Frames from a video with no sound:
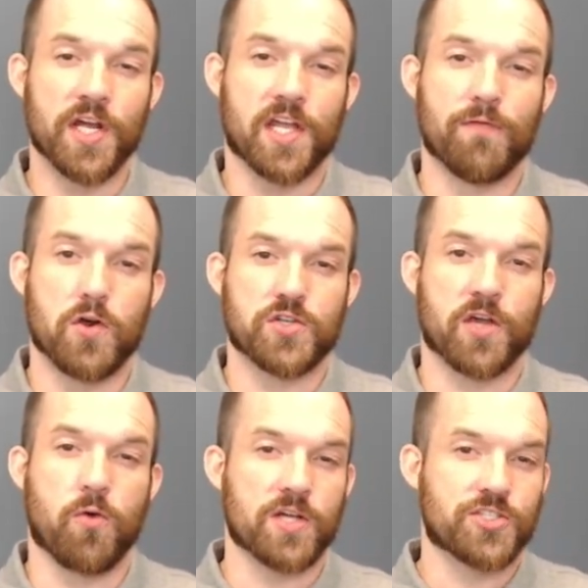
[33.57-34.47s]
conversion
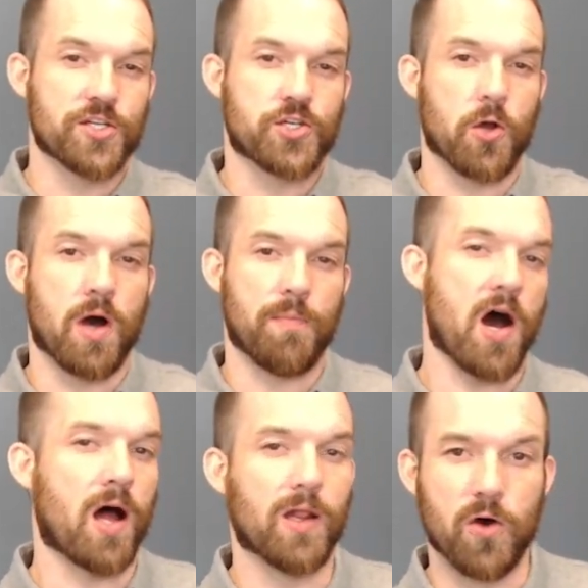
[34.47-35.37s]
questions show up
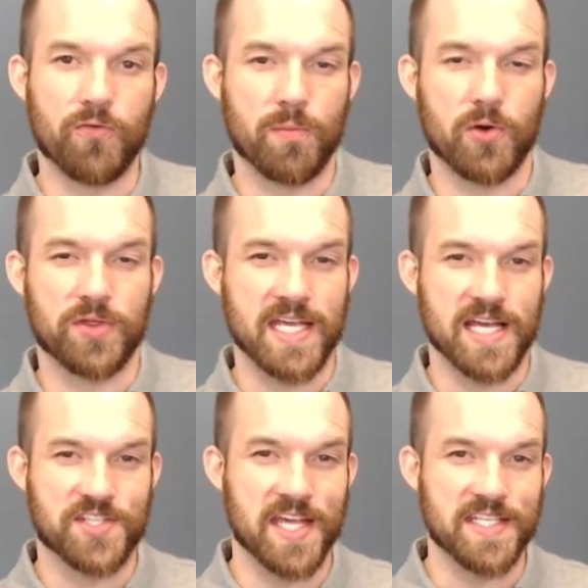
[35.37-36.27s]
all over both the
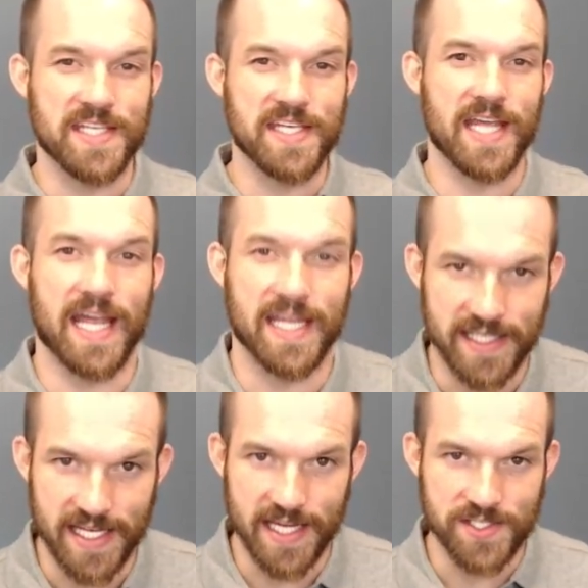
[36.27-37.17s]
SAT and
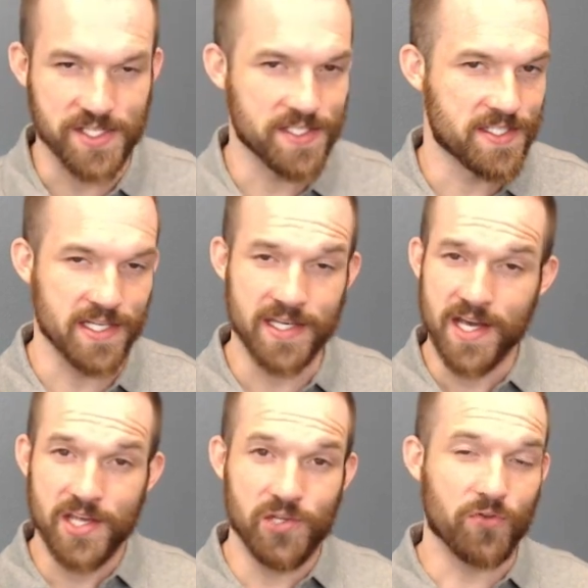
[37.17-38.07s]
the ACT.
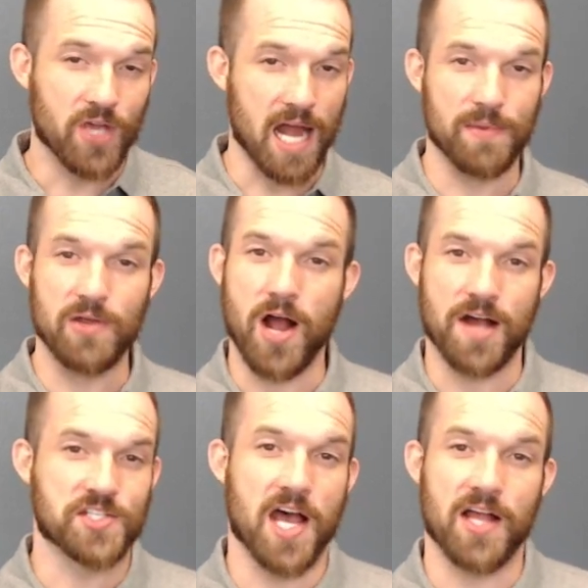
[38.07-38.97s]
You've got to be rock
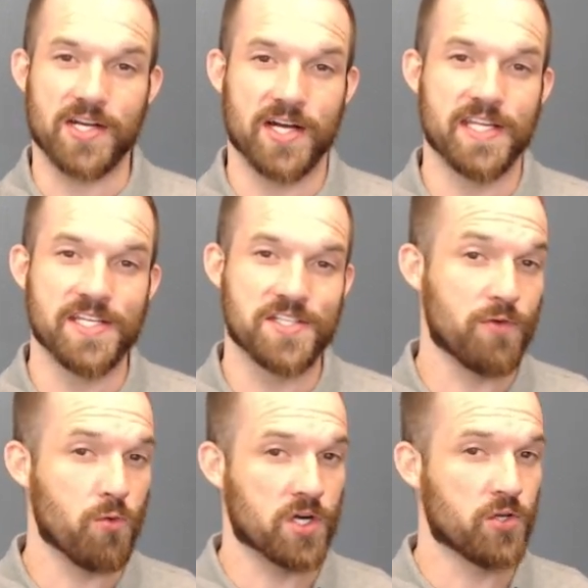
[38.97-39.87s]
solid on these if
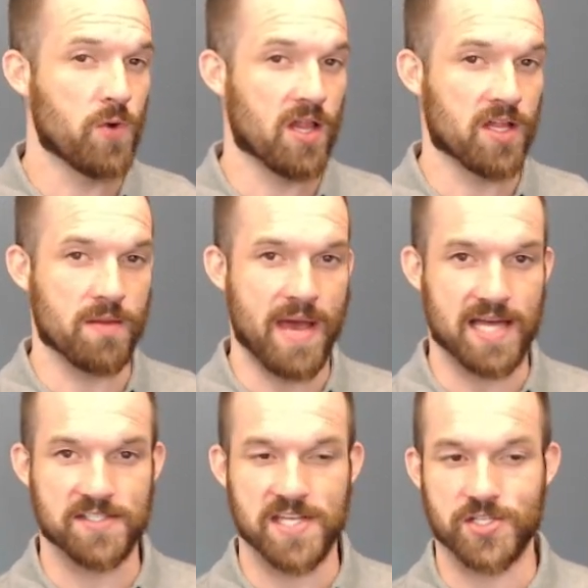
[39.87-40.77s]
you want to do well in the
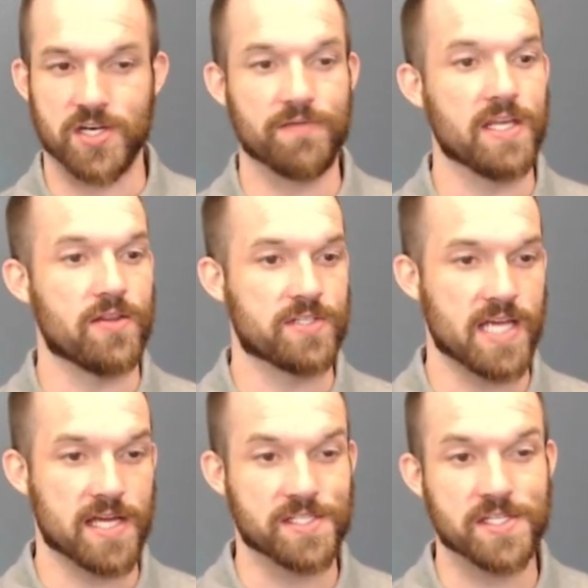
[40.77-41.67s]
math section of either
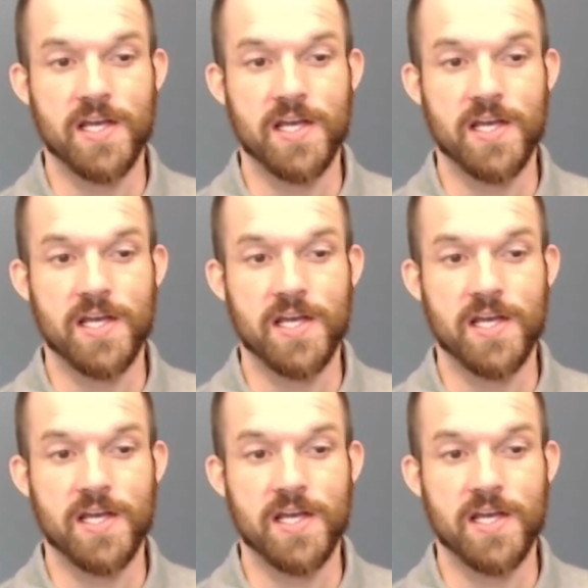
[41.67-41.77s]
test.